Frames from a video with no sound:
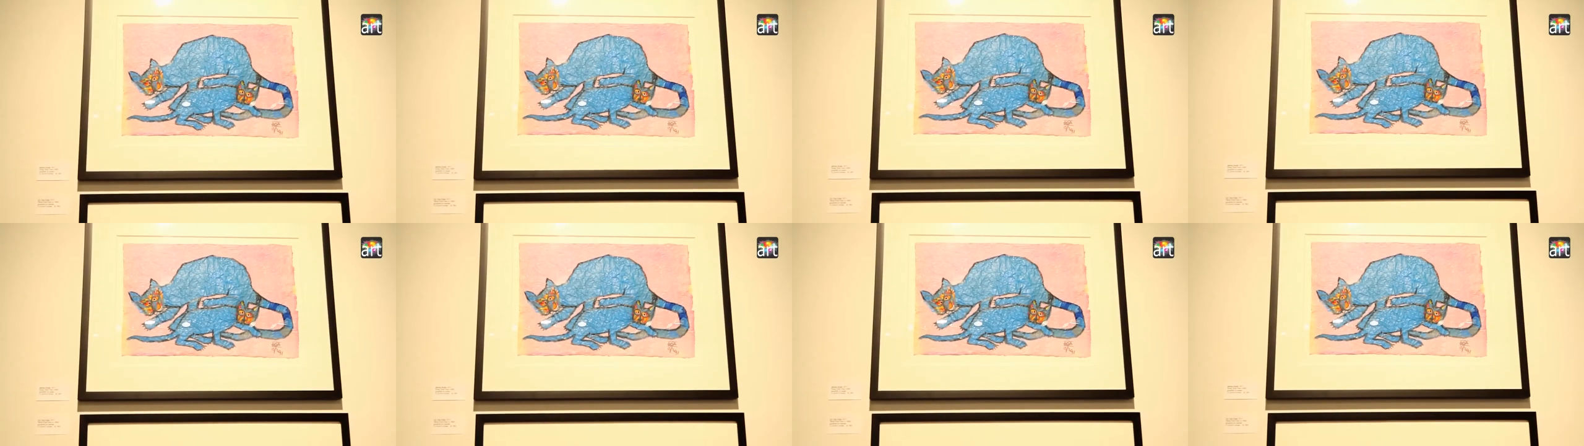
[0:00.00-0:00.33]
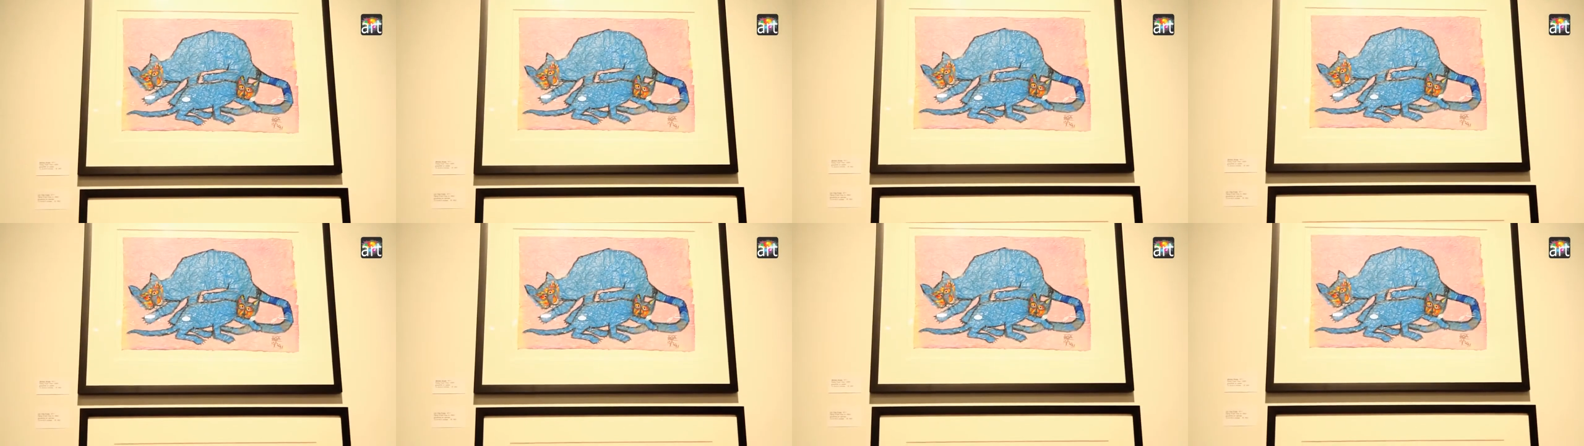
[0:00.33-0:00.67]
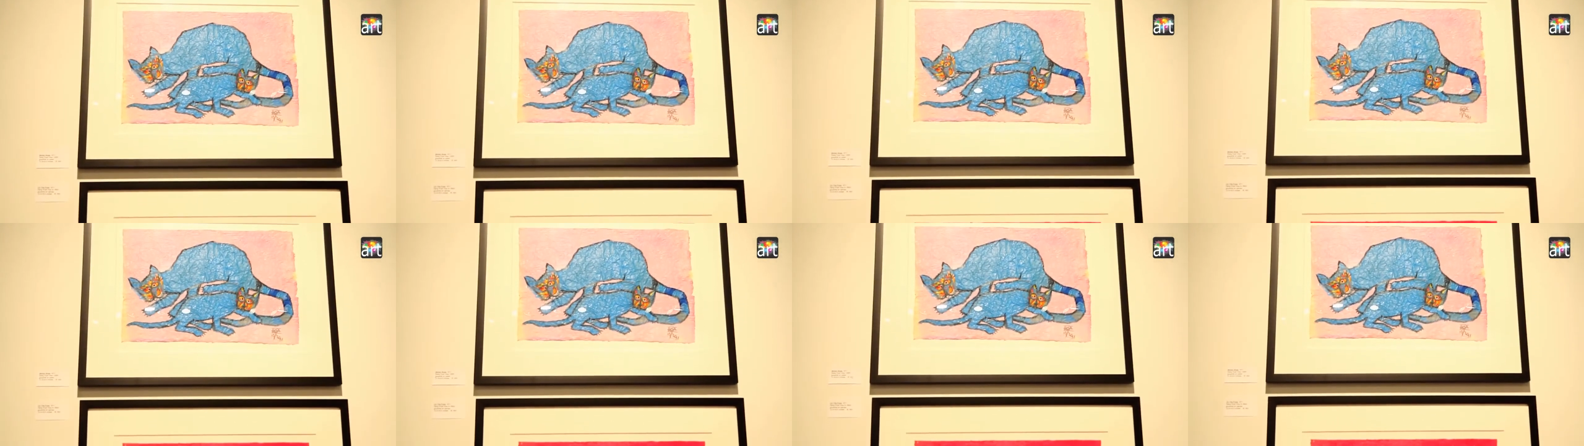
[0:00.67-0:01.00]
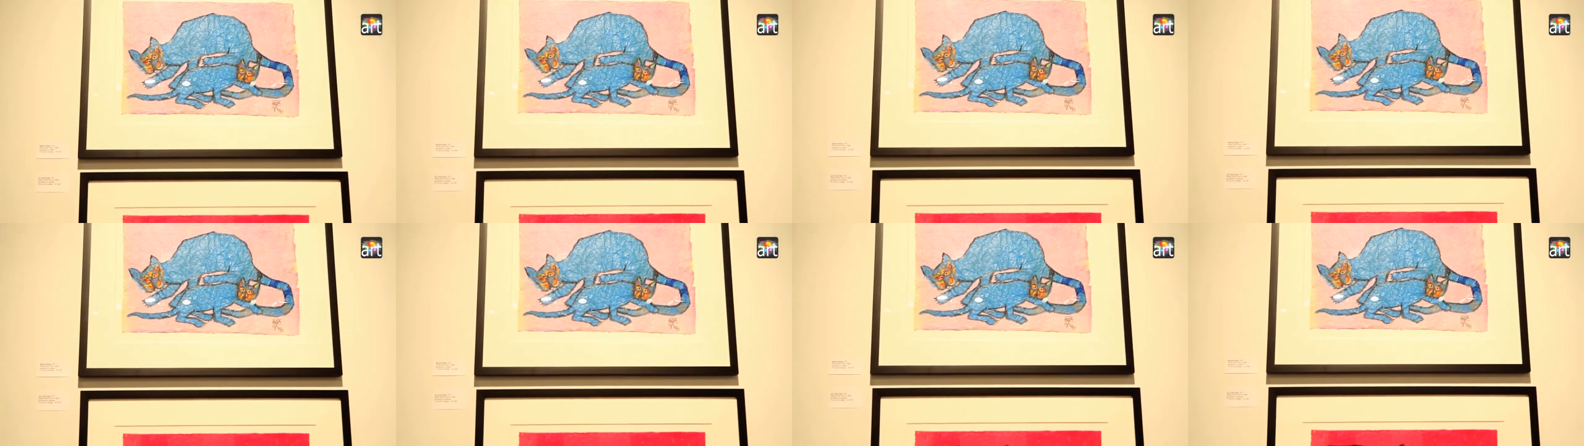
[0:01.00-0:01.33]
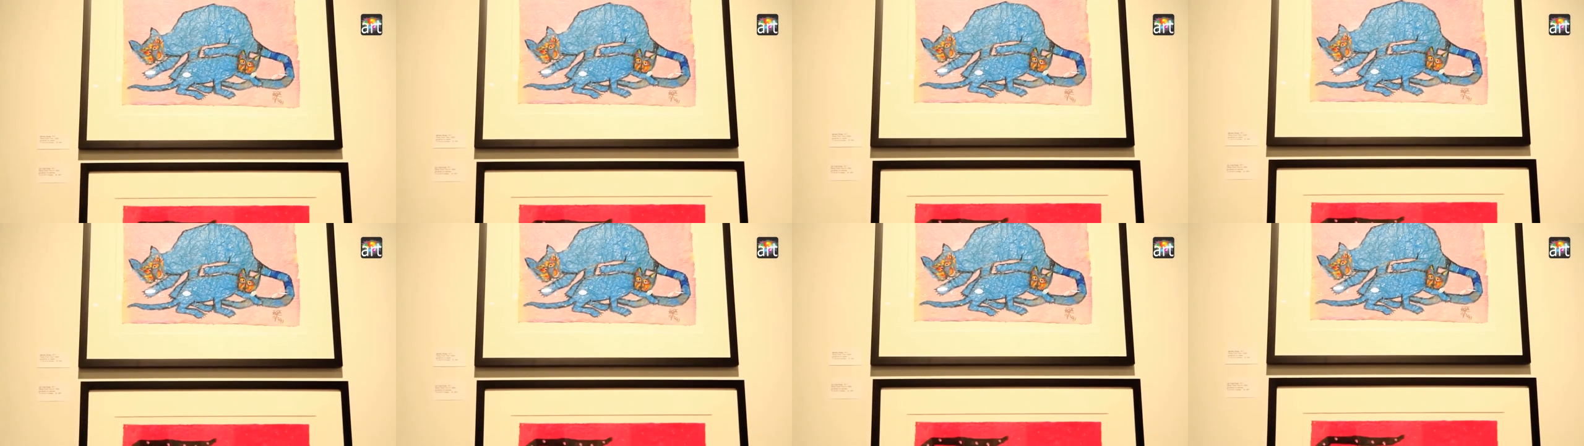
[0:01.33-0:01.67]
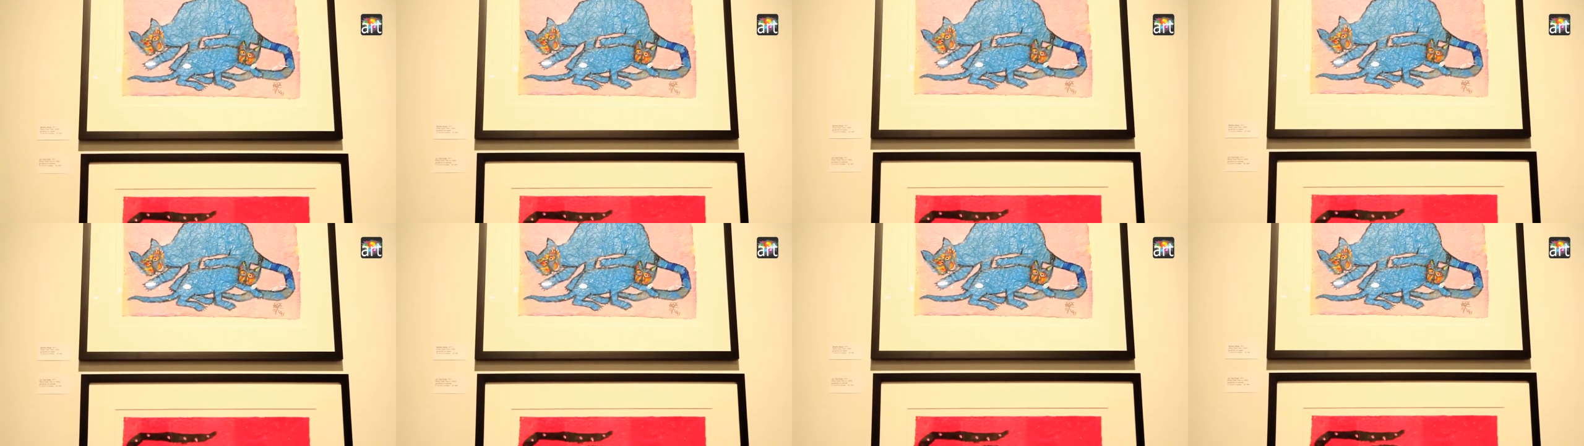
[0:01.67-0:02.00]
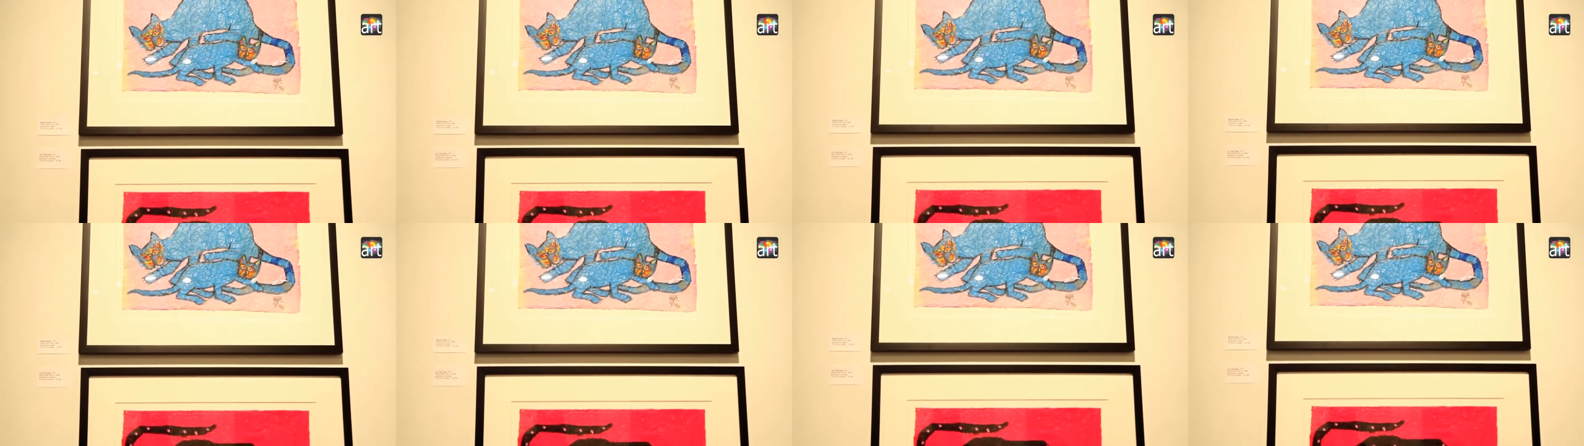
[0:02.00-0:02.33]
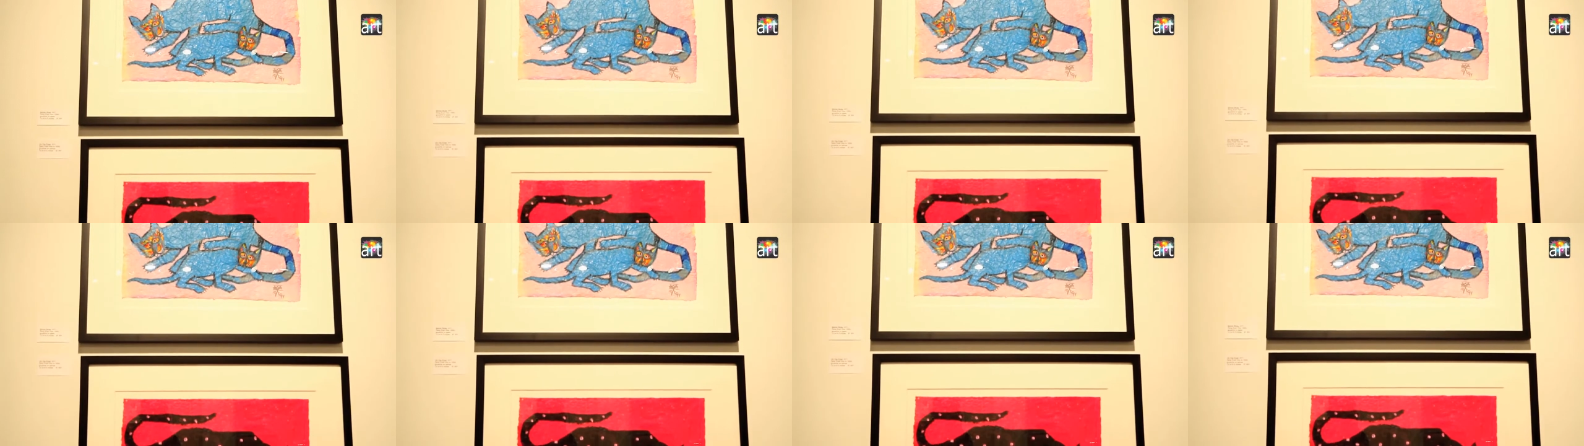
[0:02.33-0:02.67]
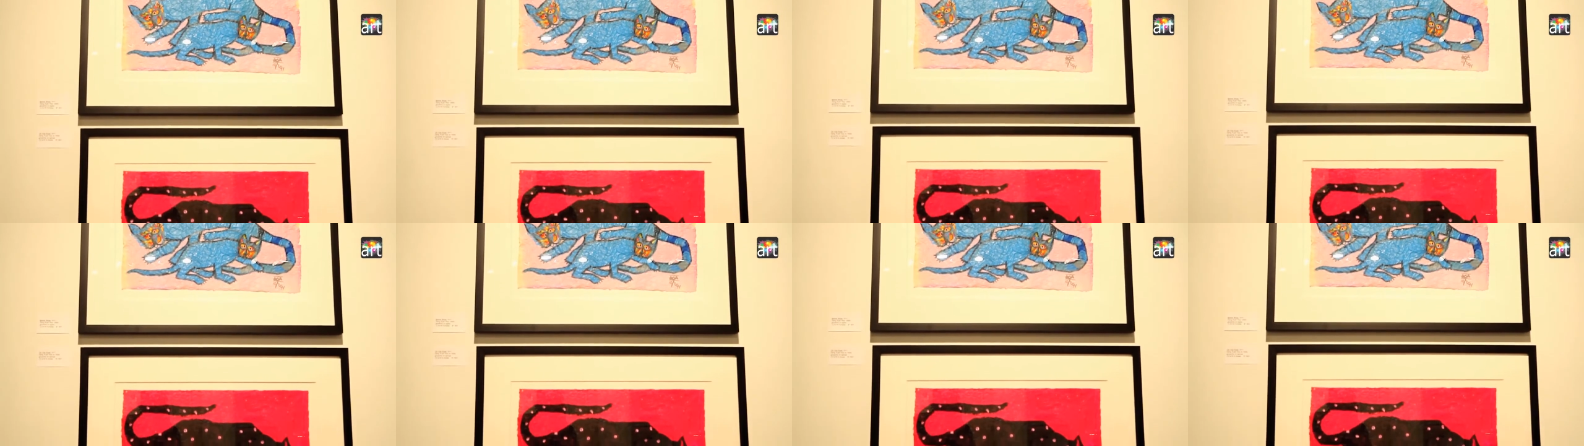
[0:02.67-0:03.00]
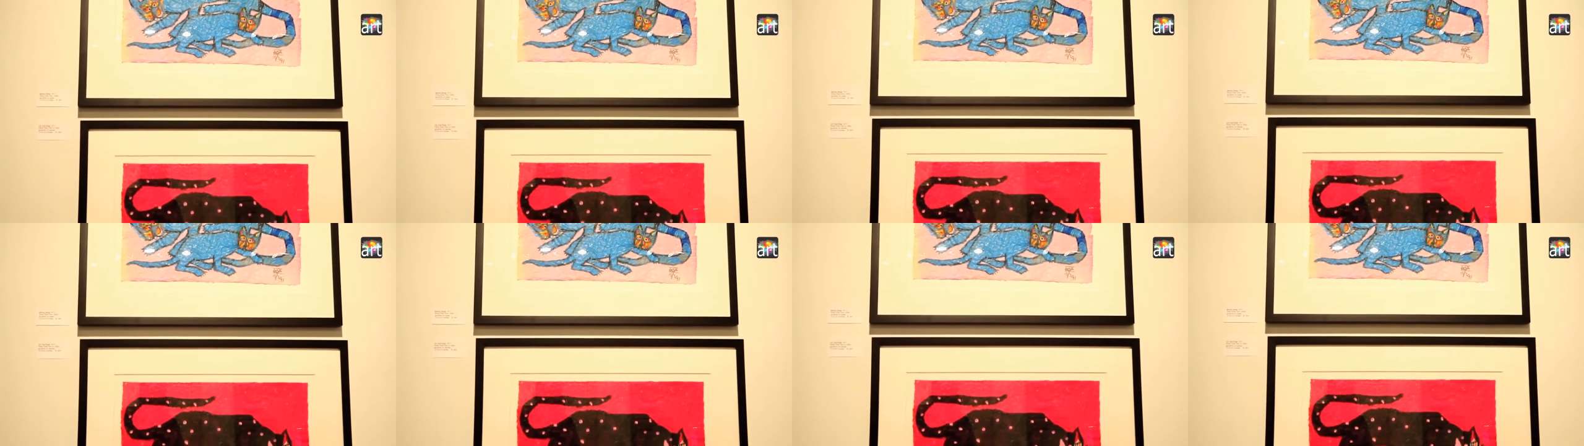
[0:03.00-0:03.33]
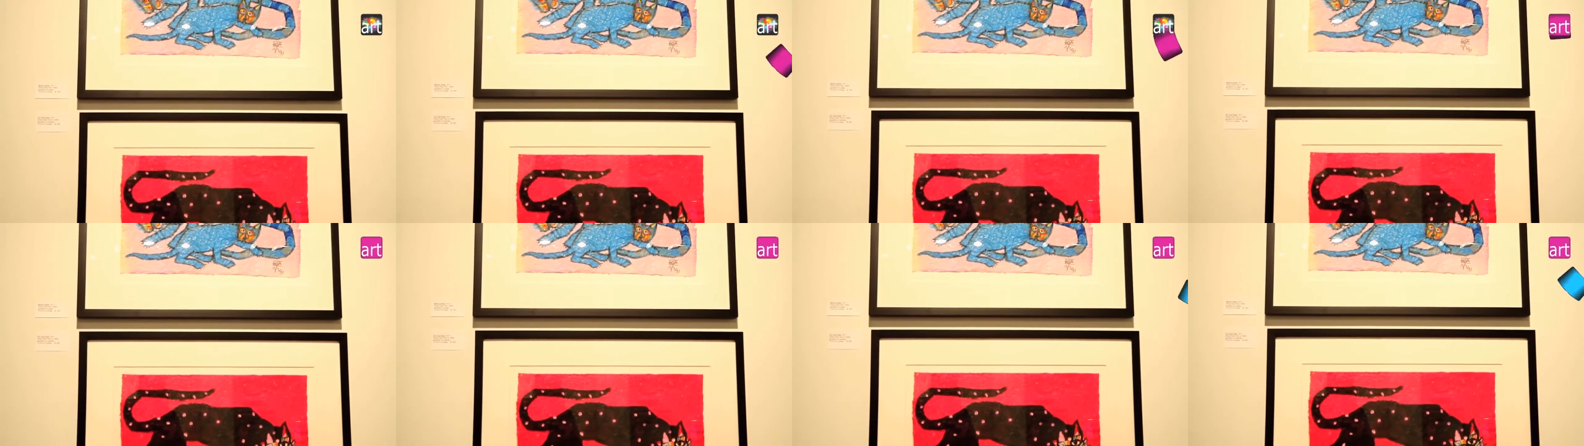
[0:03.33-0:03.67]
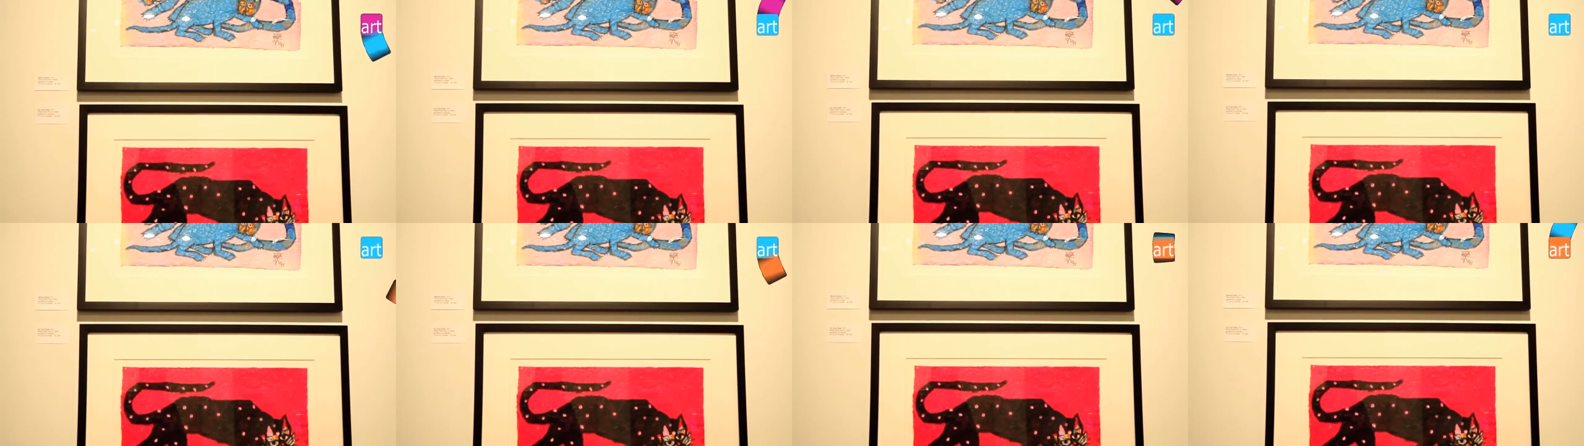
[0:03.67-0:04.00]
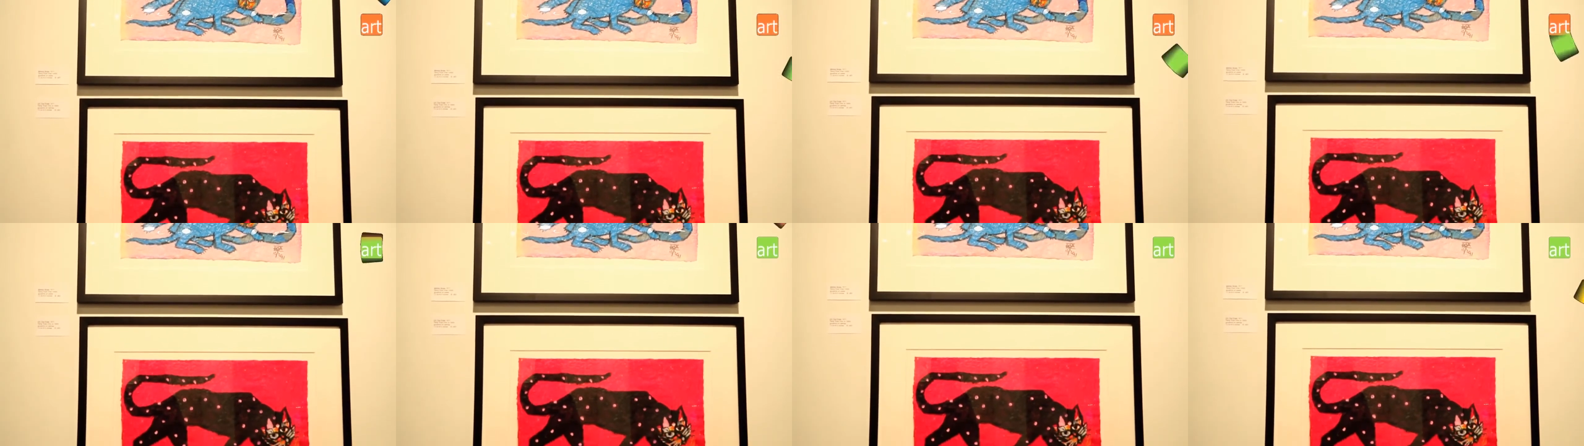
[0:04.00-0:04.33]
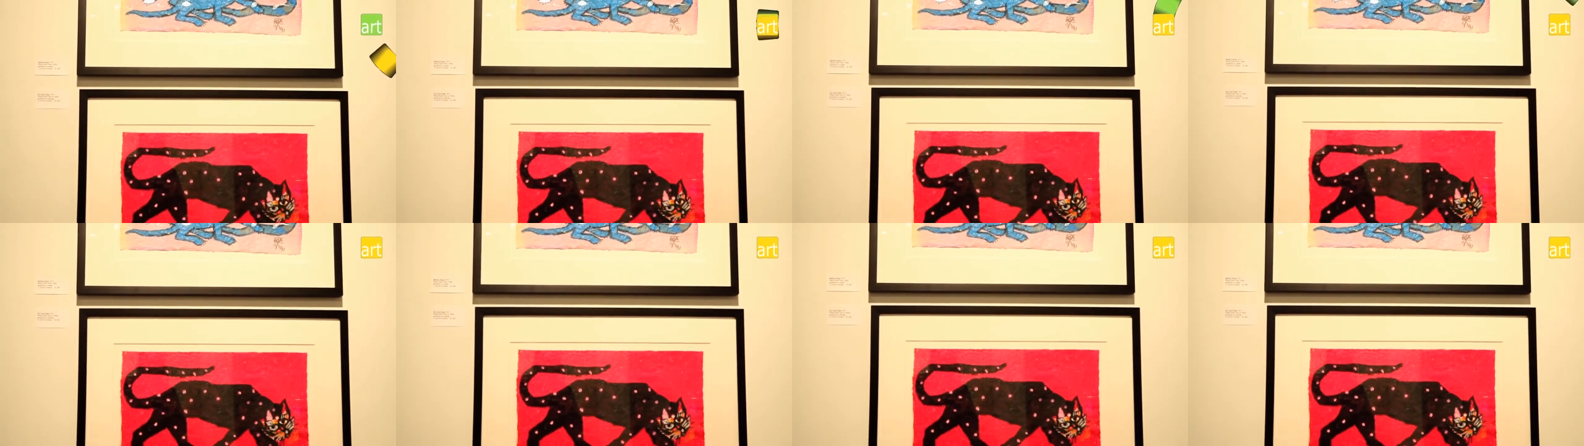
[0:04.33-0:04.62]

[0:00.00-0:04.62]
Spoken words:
[unreadable: no face in view]